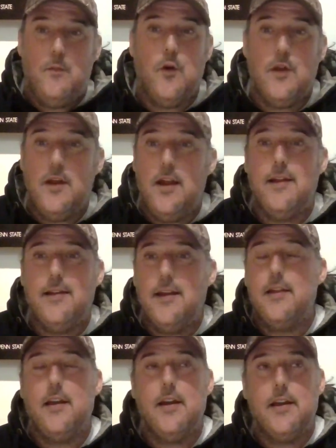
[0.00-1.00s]
More than anything,
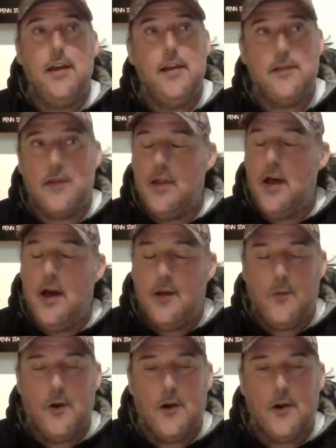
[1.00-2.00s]
like, it's a lot of
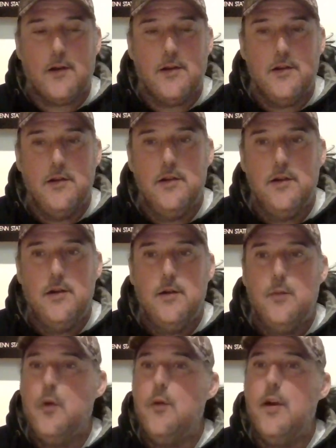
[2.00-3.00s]
work.
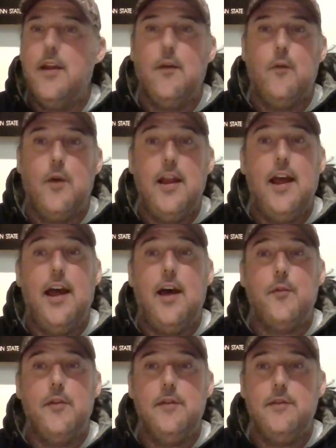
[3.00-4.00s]
But when it
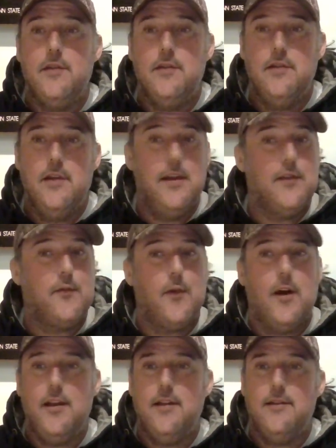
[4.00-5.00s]
happens and it's
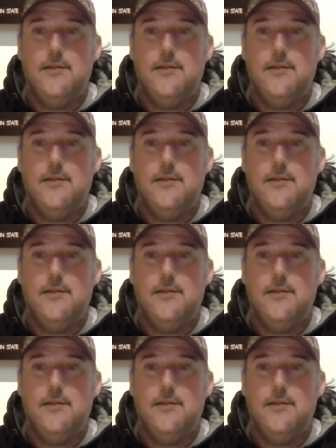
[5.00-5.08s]
right,